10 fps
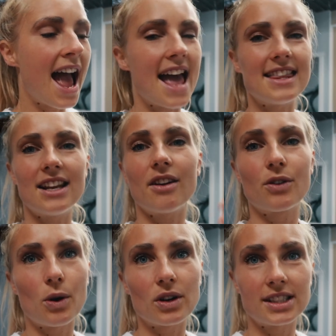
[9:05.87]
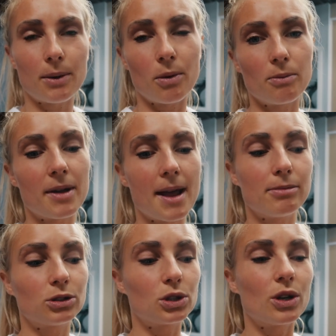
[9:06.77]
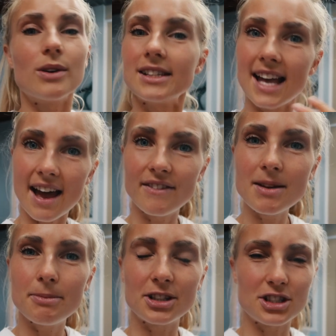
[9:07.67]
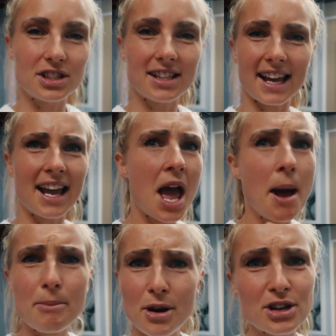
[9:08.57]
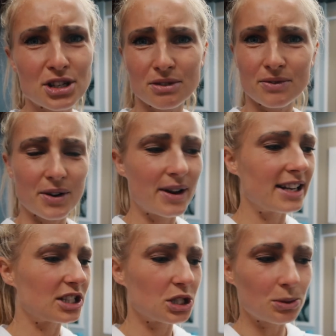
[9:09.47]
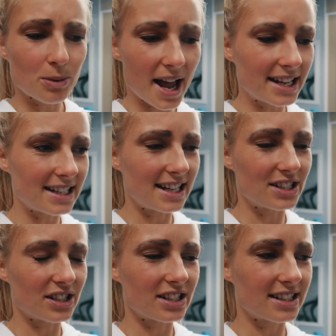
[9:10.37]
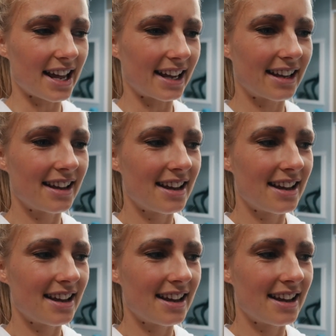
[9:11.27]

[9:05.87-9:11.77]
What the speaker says: and then of course I won't be able to go as heavy, but just like push through it, sweat, and just like,